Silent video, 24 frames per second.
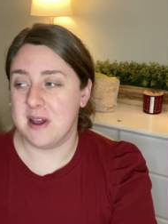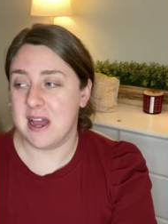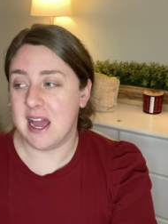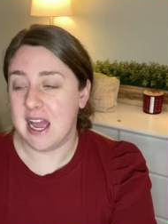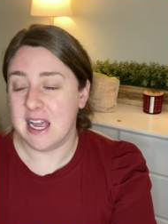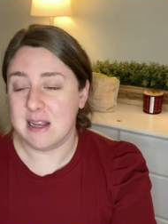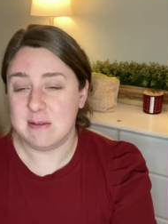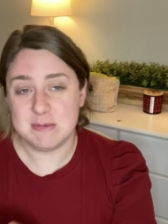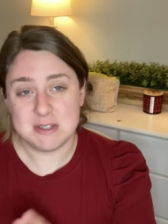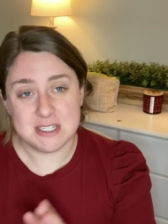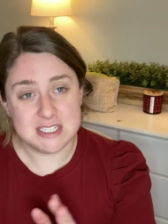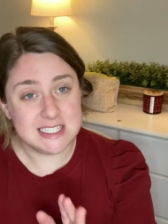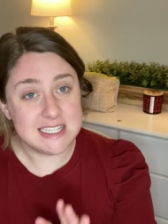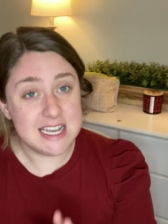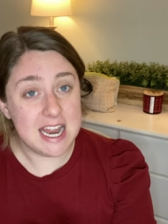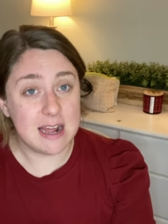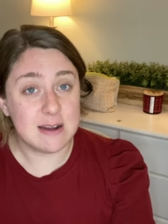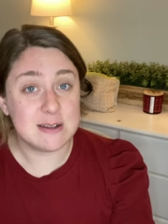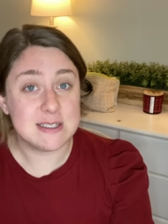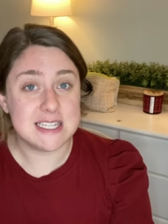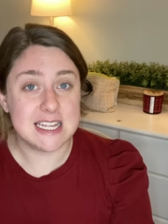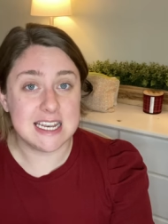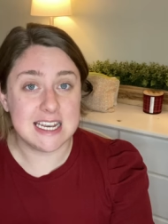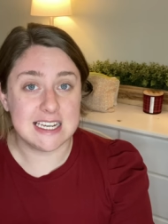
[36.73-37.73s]
I'm just now
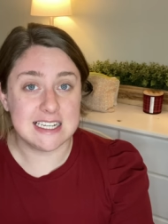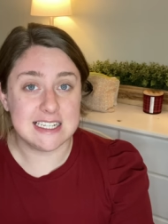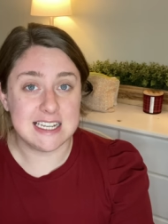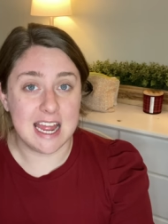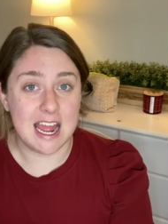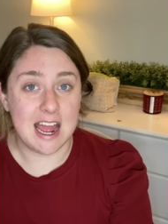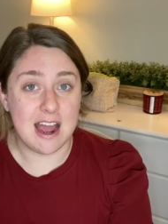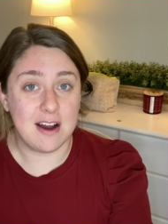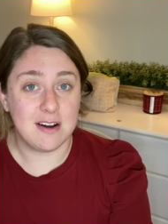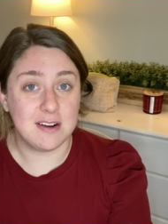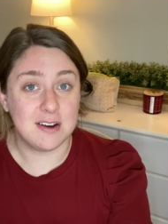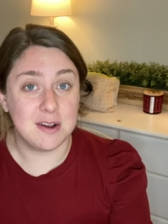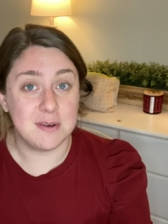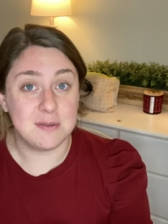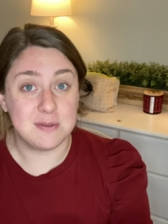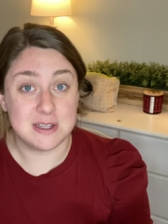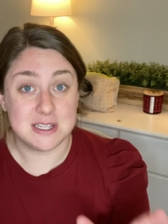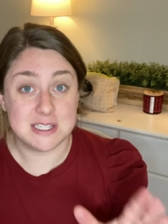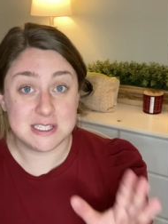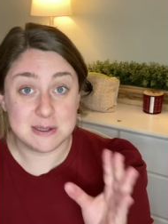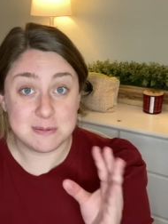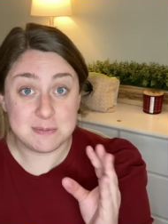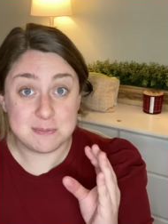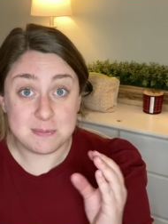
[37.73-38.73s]
sitting down
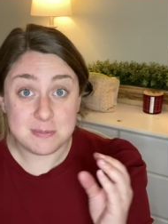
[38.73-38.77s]
with some